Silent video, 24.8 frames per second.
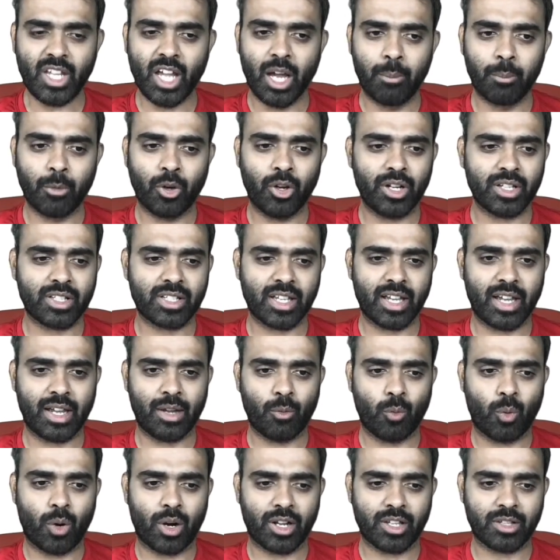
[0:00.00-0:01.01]
going to say
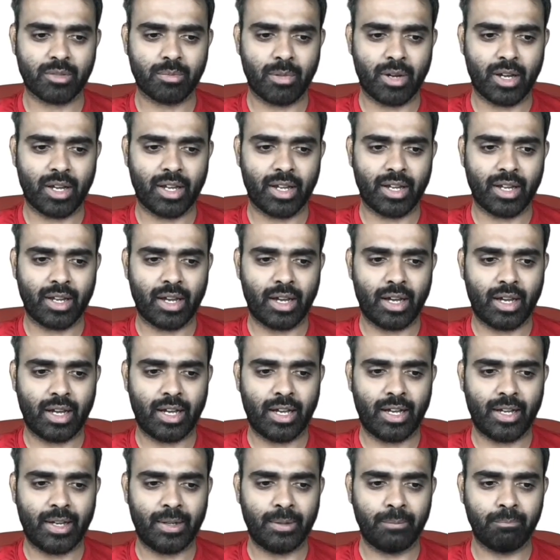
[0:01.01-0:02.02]
what is my
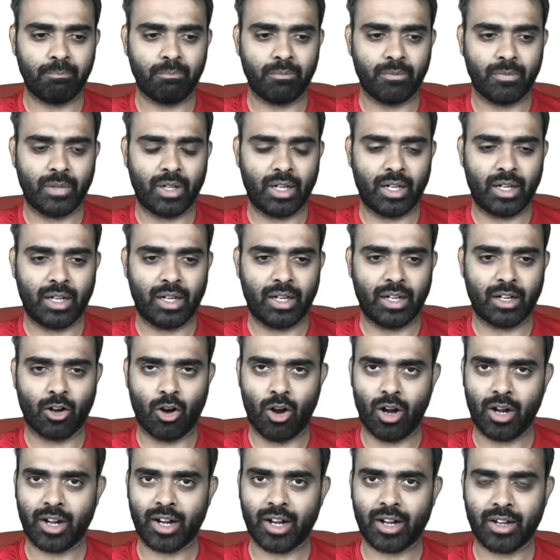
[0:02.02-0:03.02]

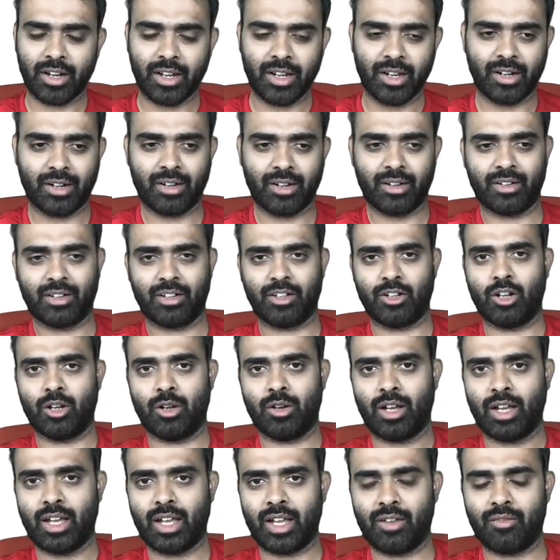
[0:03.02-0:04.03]
contract here.
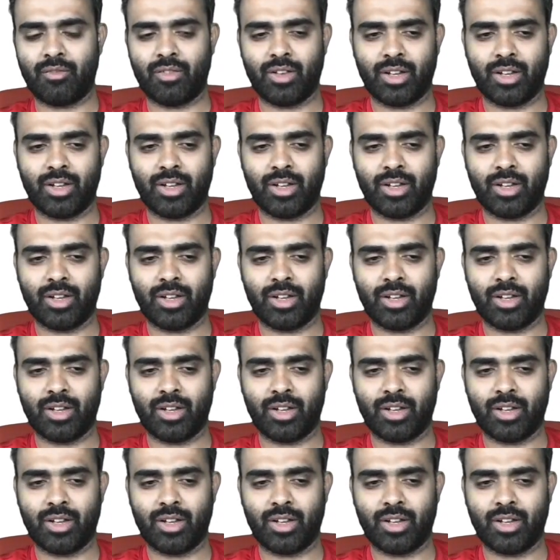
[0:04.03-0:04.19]
I have